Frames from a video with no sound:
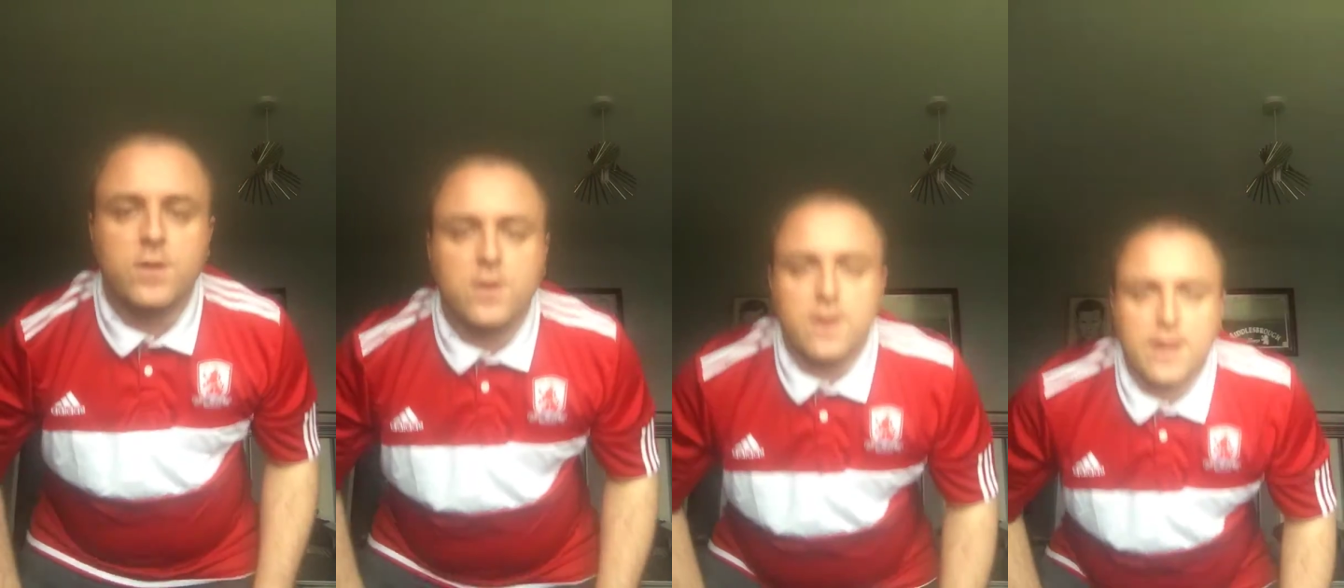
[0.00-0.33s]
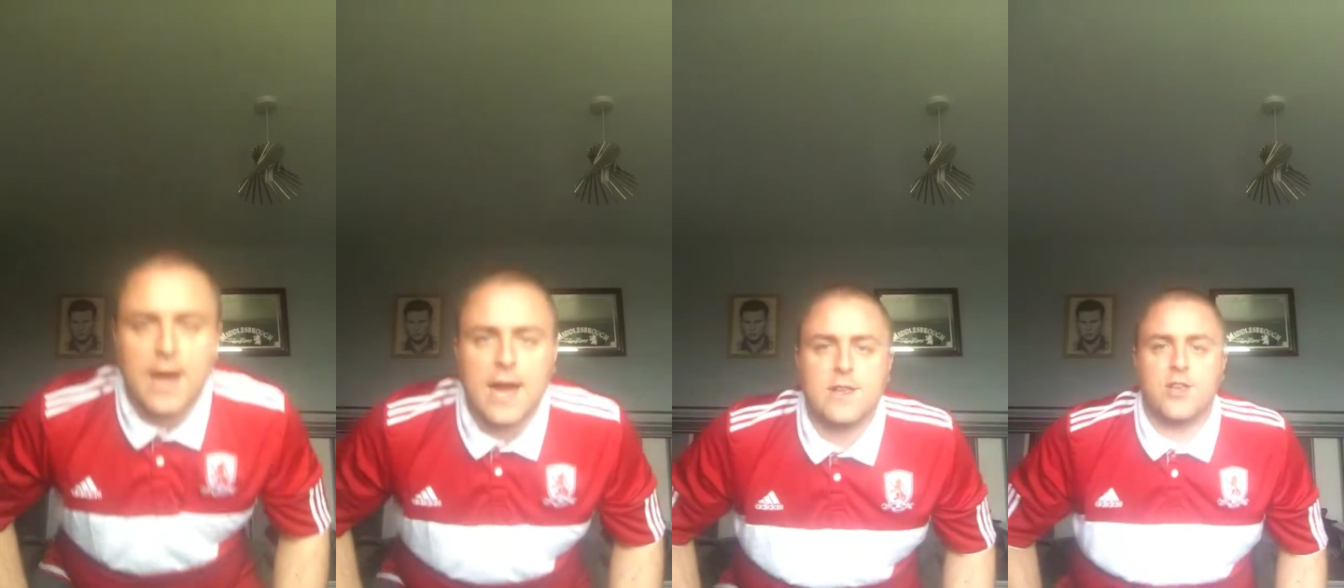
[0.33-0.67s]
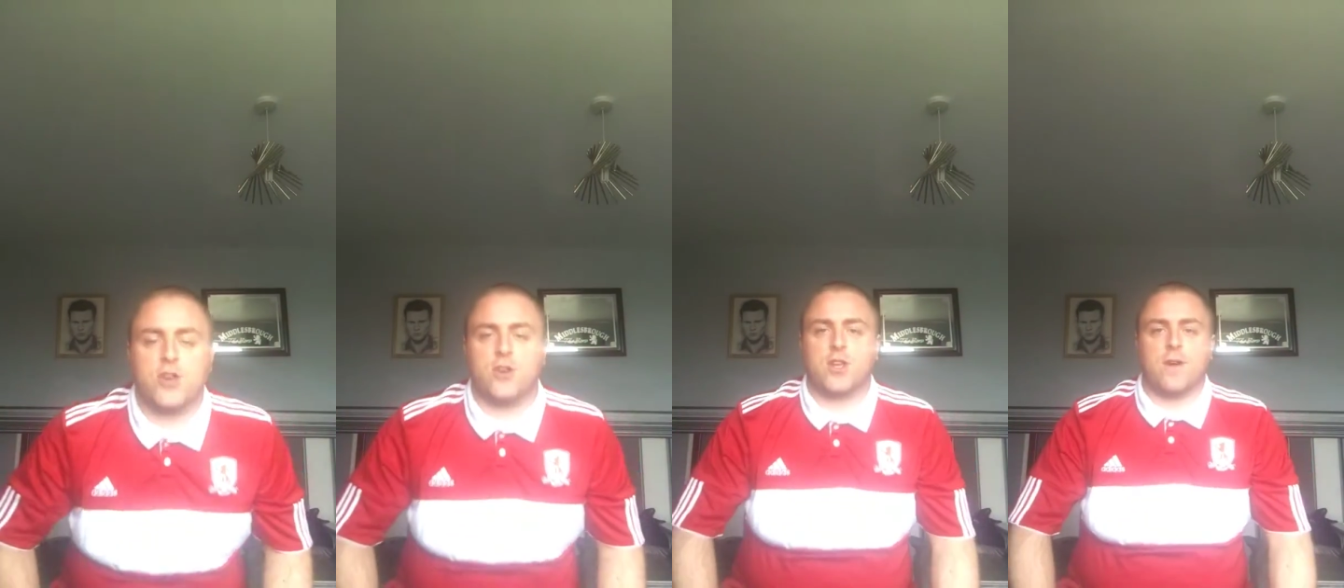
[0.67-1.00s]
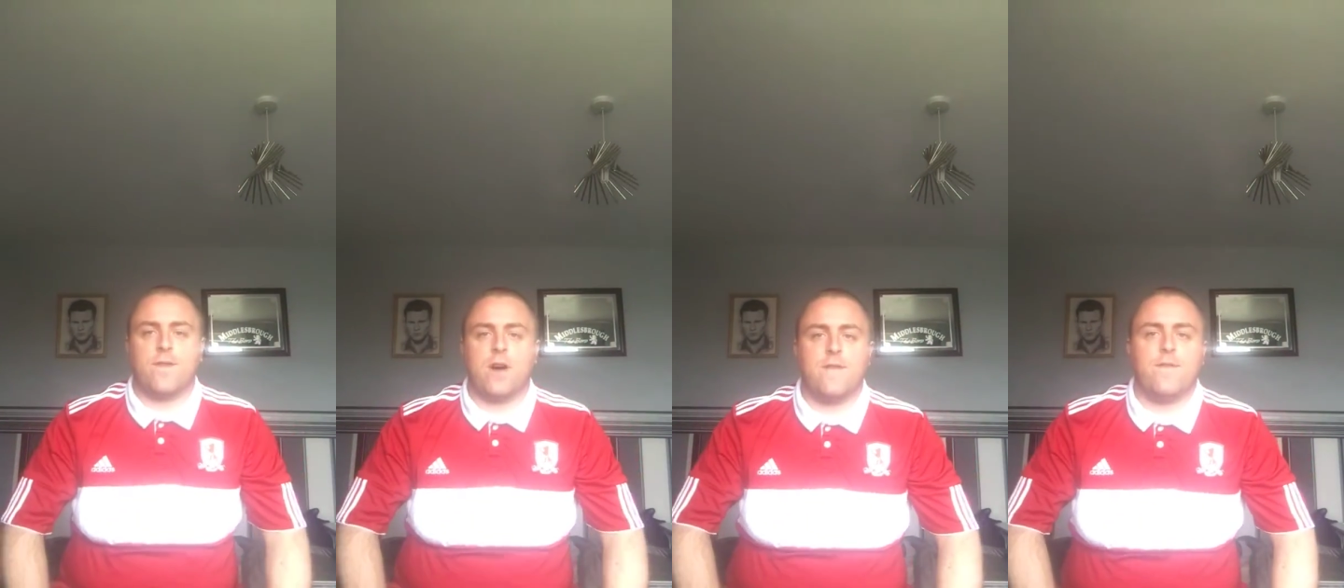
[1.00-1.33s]
What's going on guys,
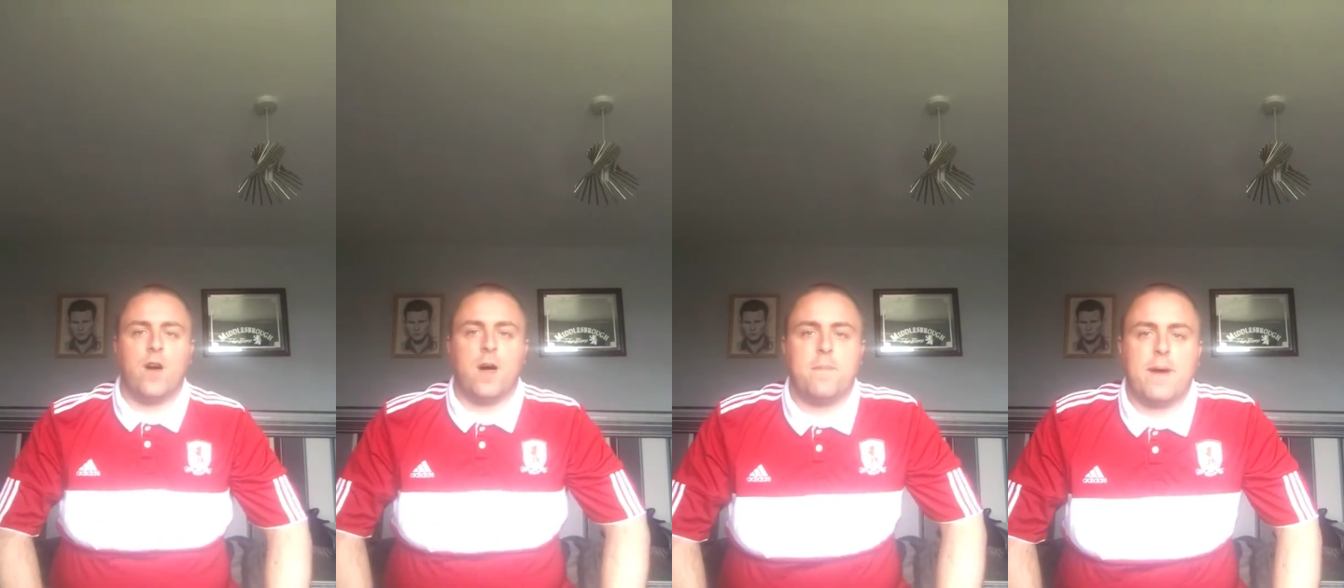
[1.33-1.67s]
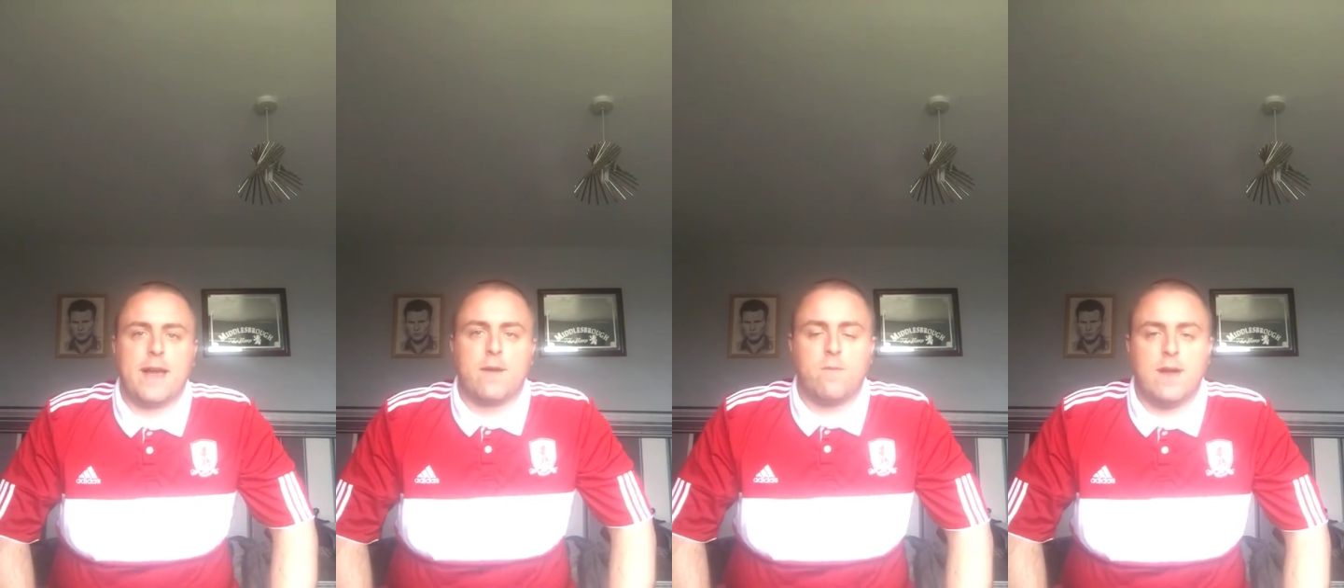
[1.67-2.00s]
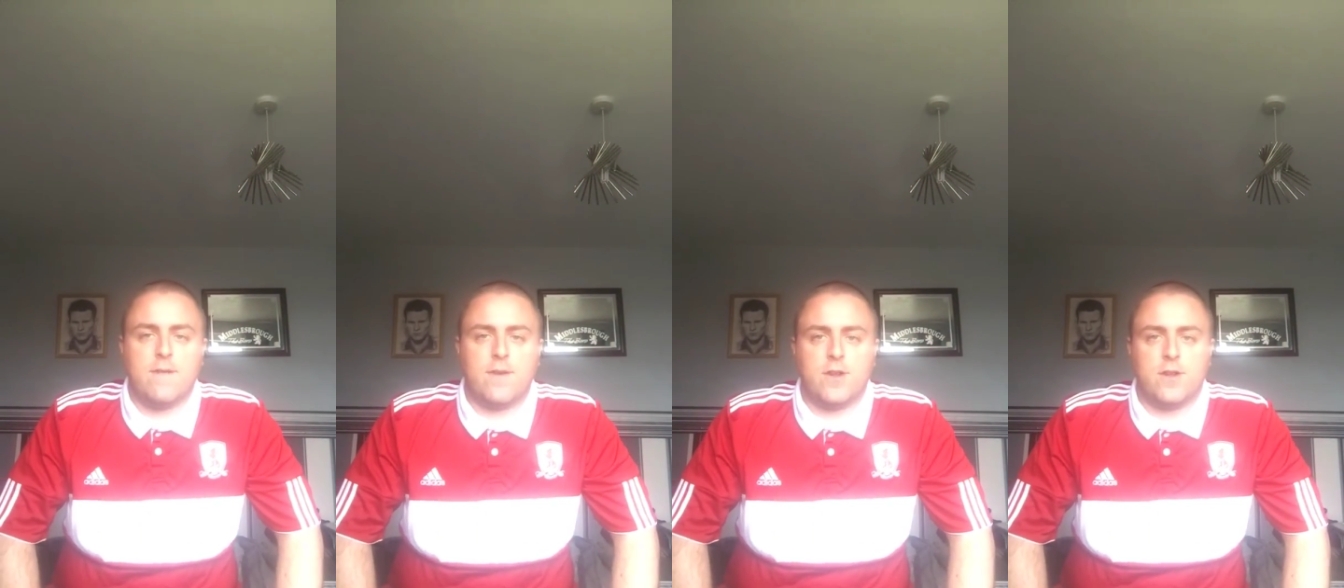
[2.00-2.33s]
JoeScott44 back with